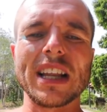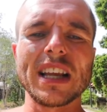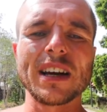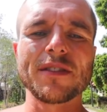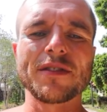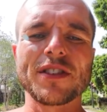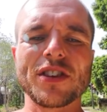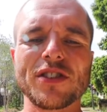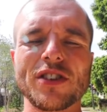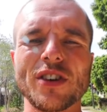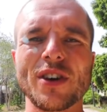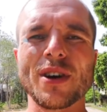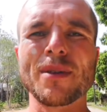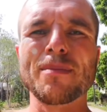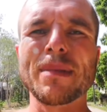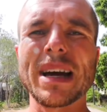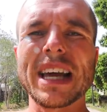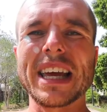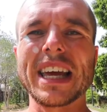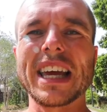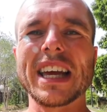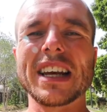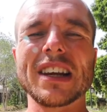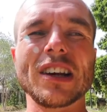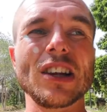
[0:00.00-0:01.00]
love to do and
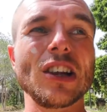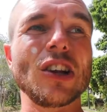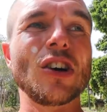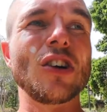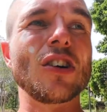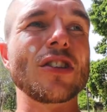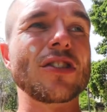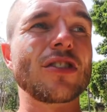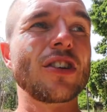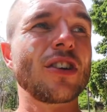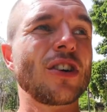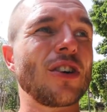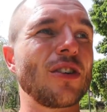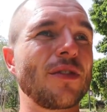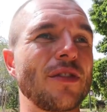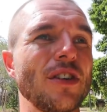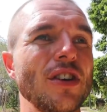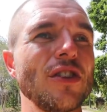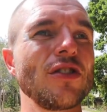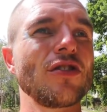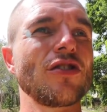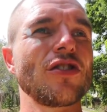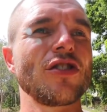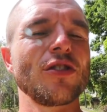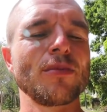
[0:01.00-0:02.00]
making a lot of
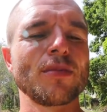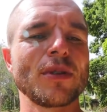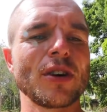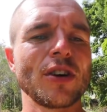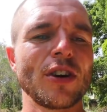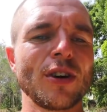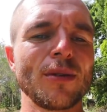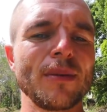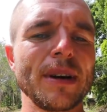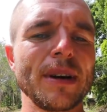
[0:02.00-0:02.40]
YouTube